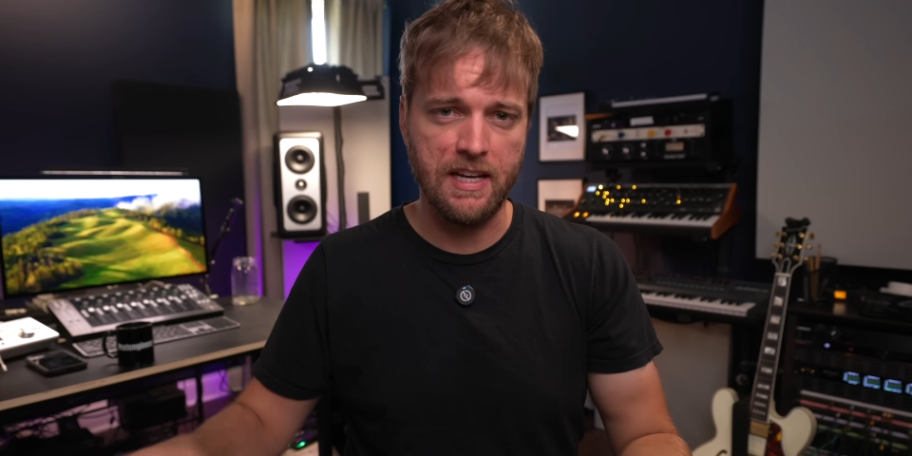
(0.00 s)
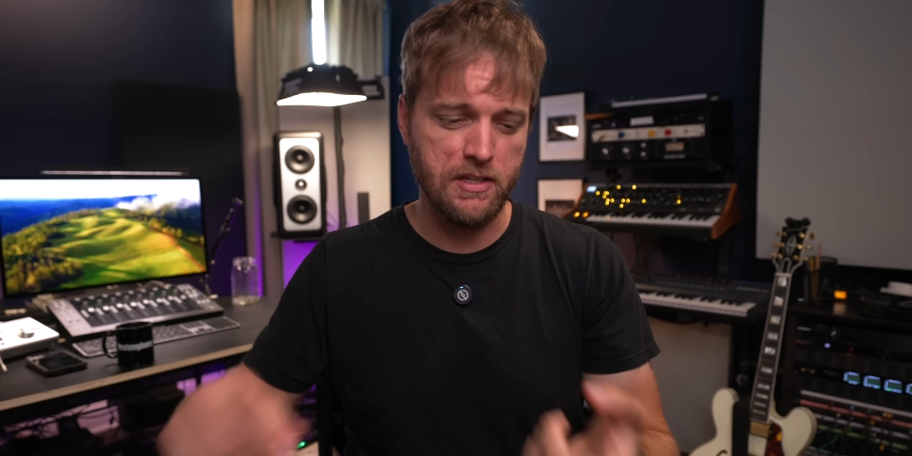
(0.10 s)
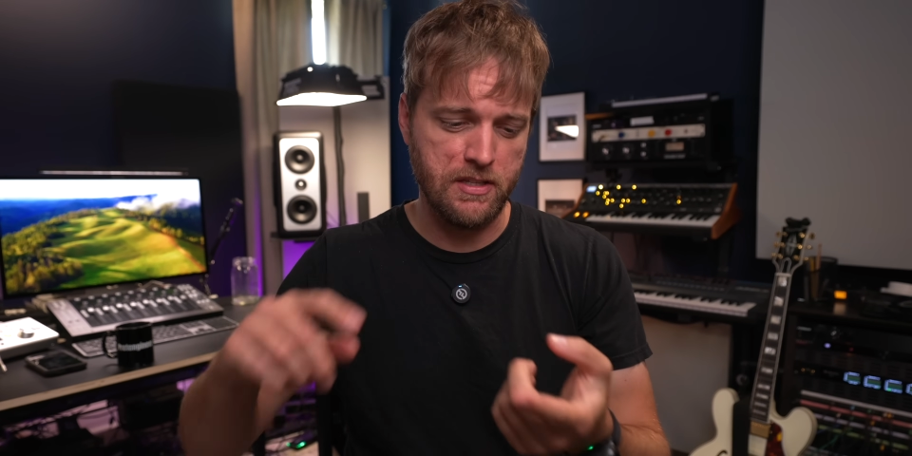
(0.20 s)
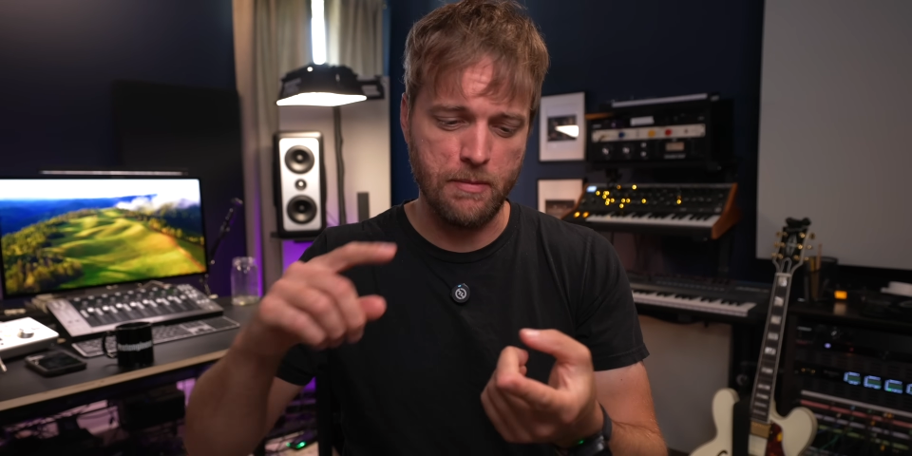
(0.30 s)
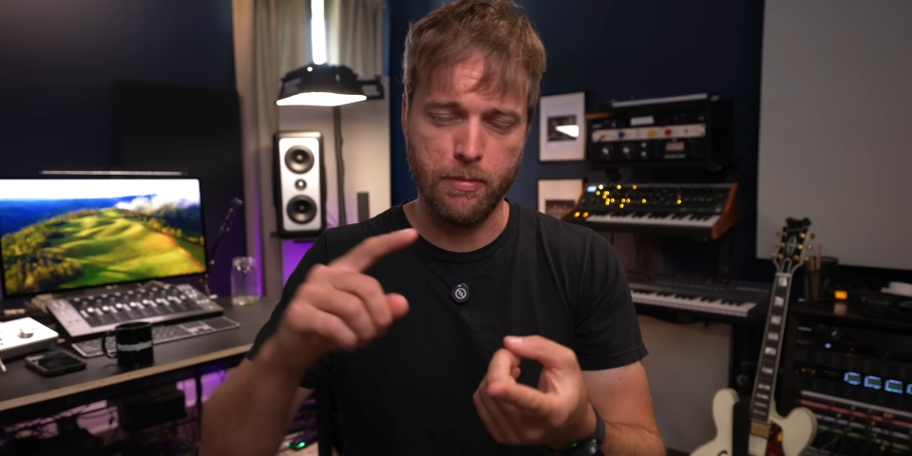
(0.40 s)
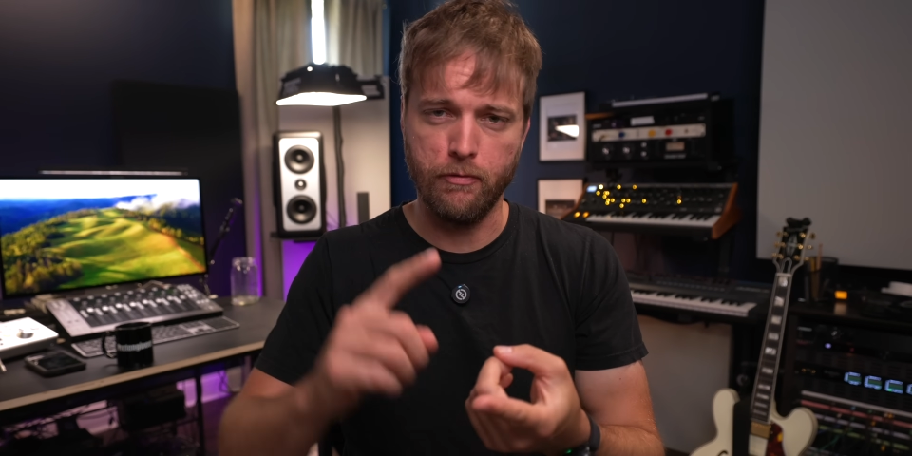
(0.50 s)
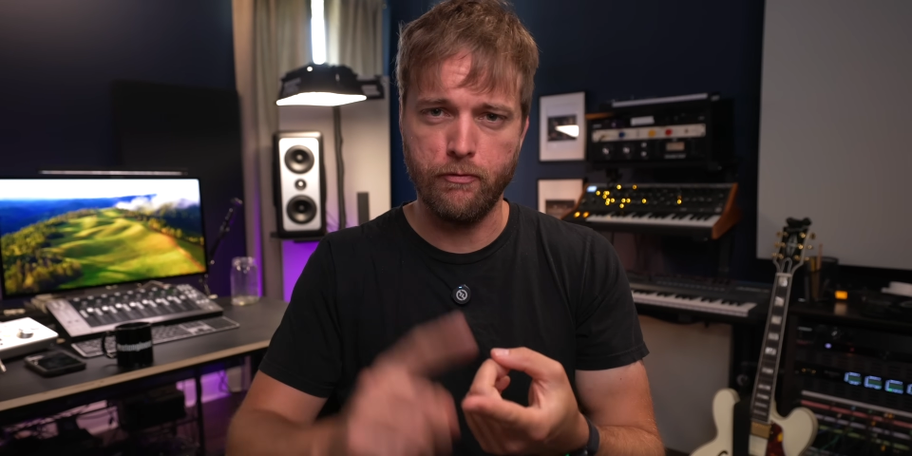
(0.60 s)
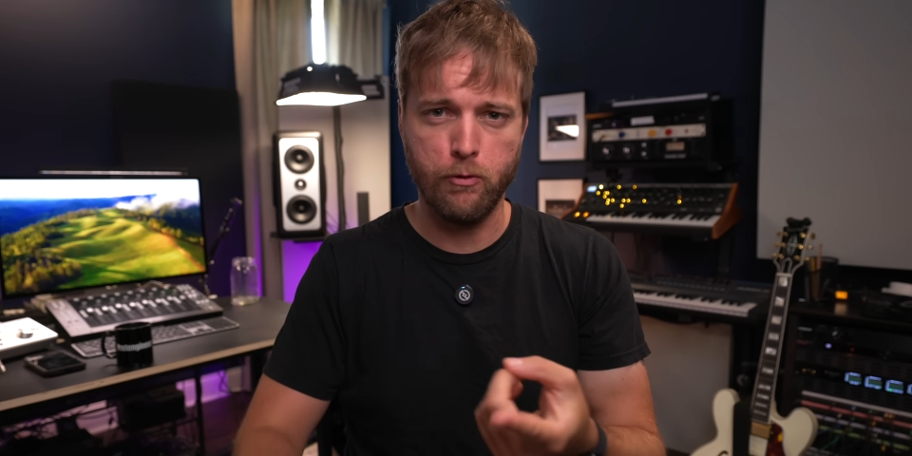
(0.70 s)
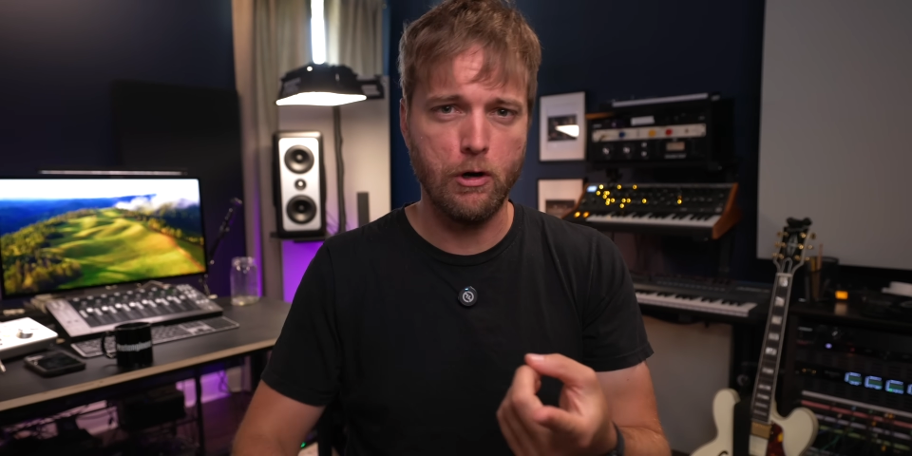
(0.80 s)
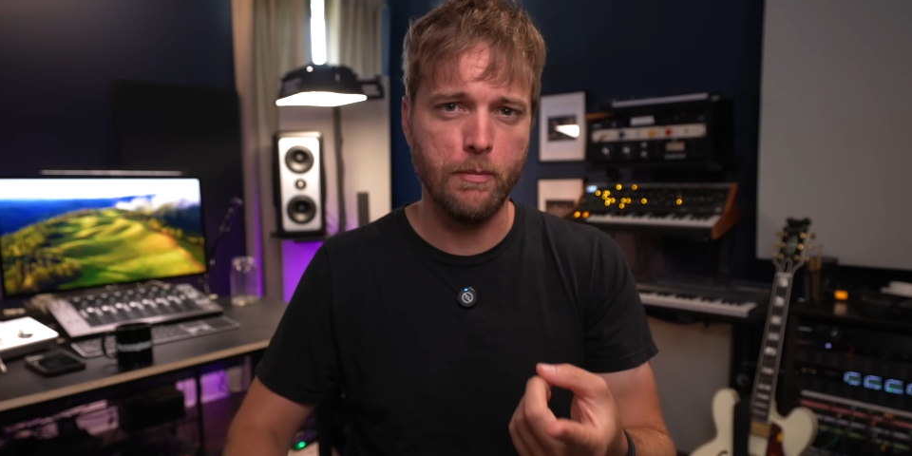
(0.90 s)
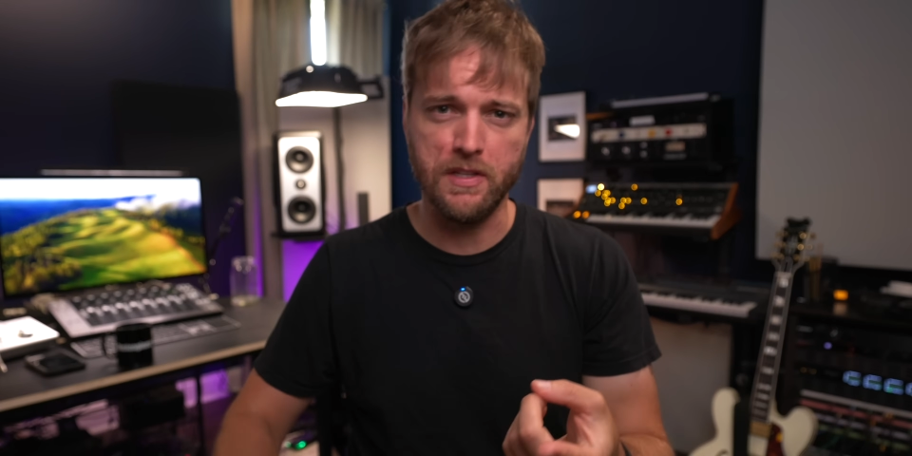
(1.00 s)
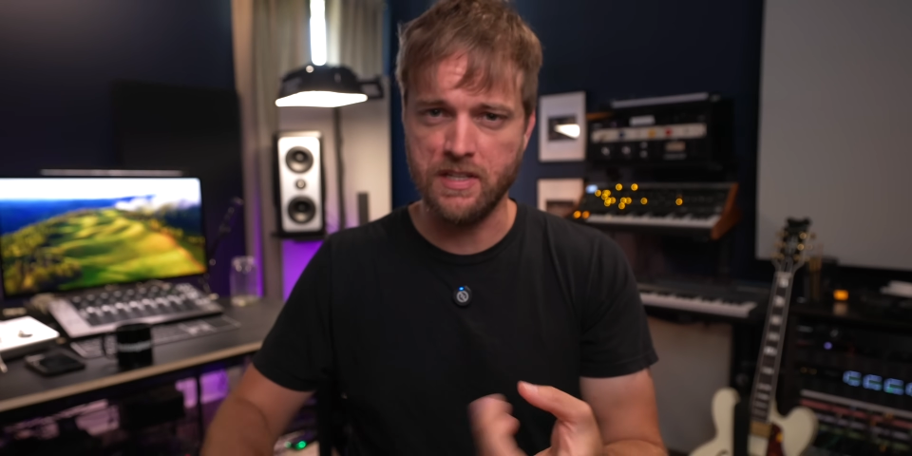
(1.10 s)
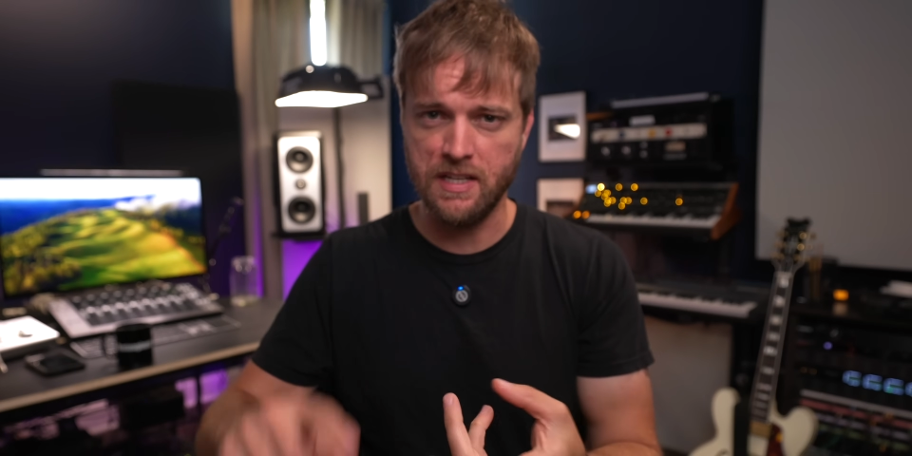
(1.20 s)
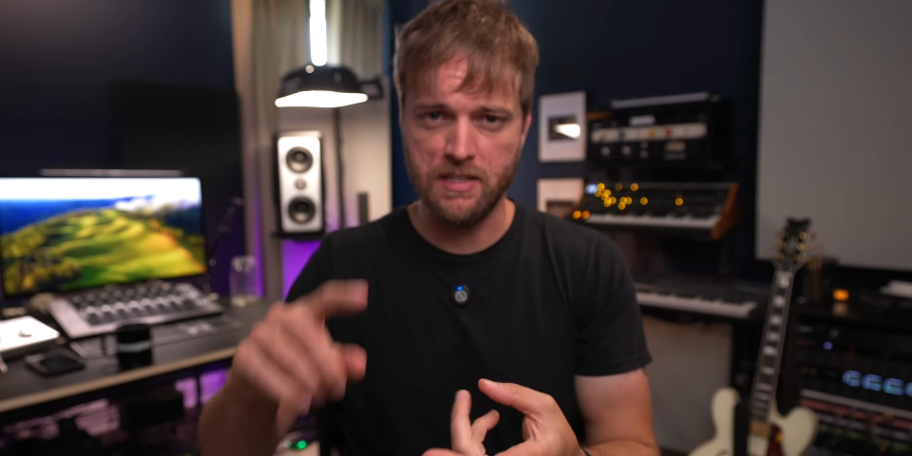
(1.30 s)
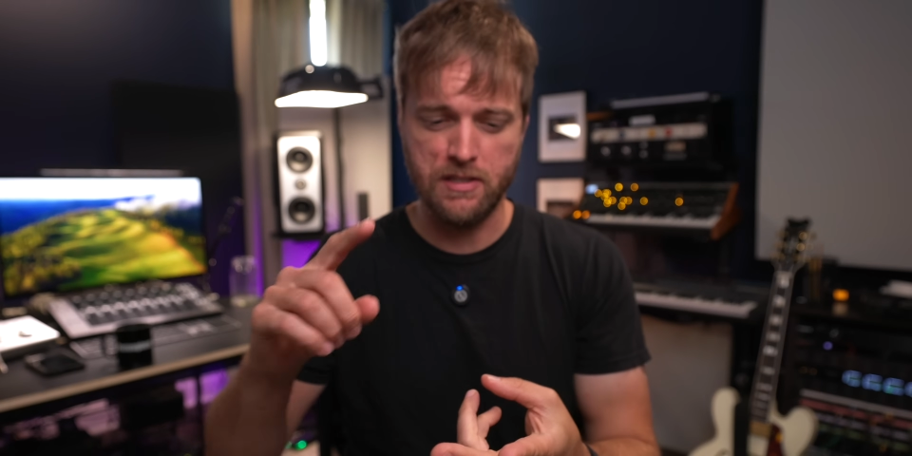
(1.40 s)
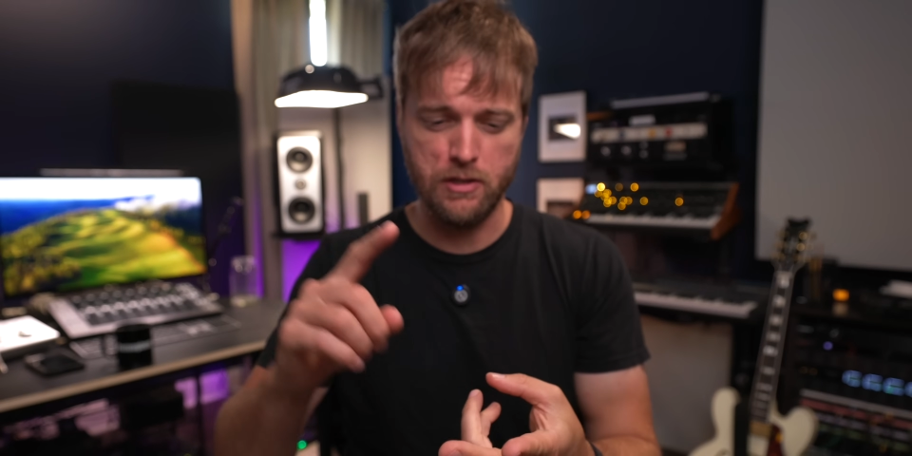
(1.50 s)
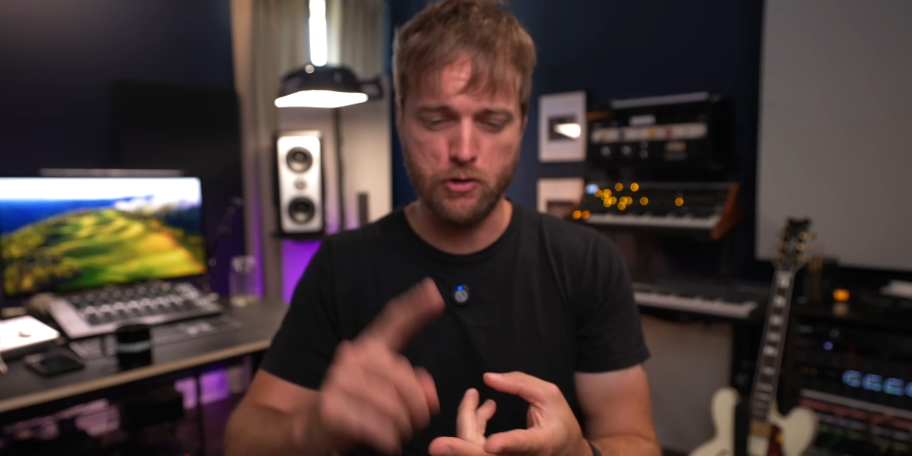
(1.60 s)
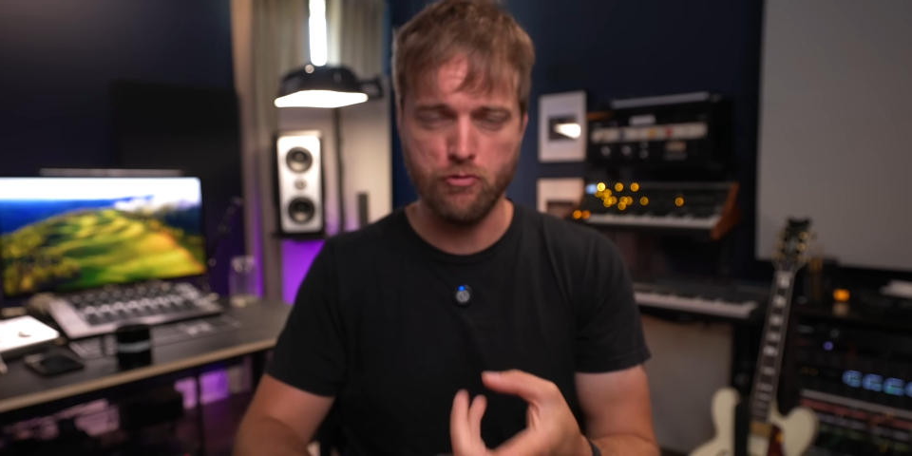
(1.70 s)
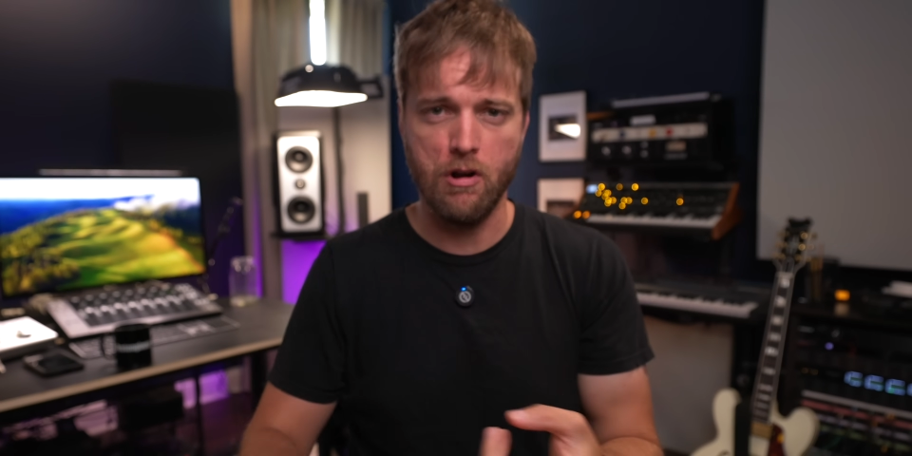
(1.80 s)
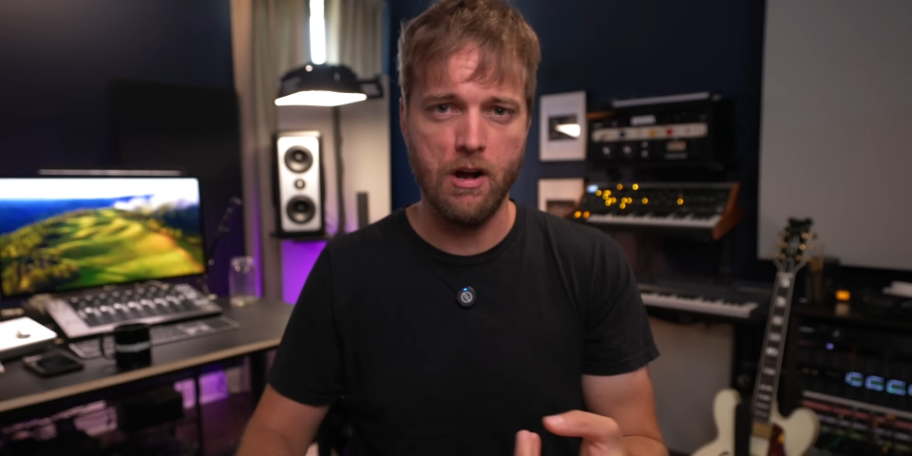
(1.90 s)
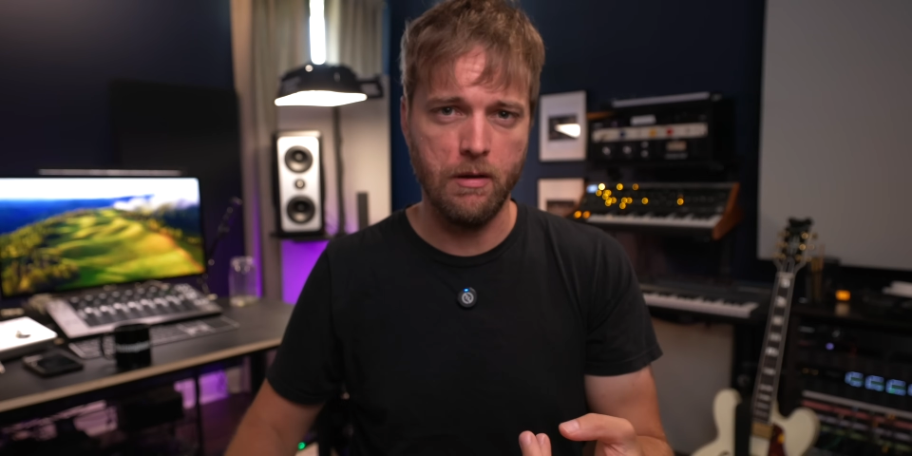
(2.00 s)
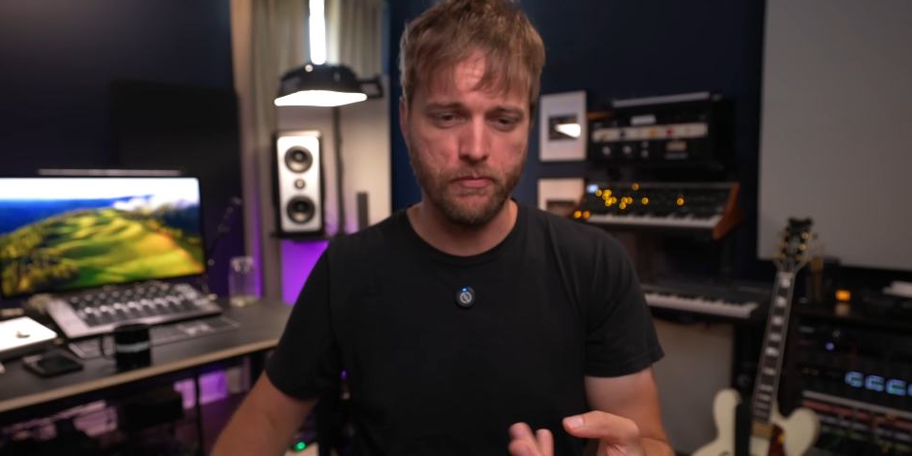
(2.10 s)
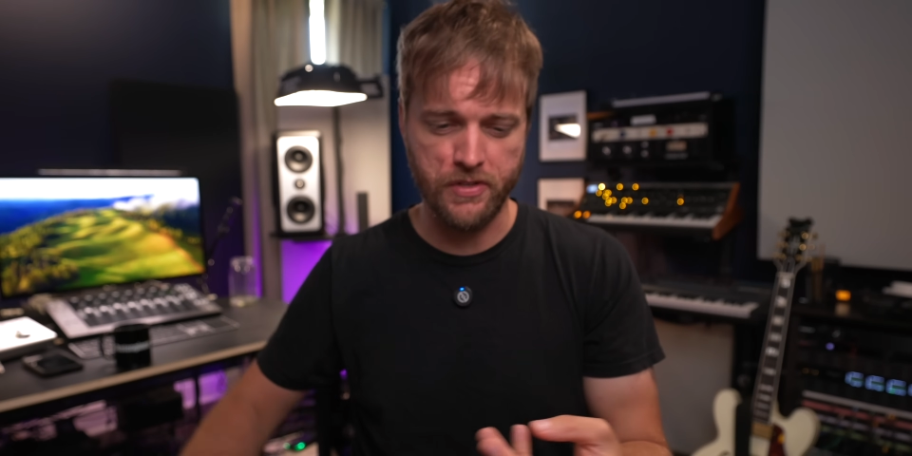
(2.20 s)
It is the performance, it is the drums,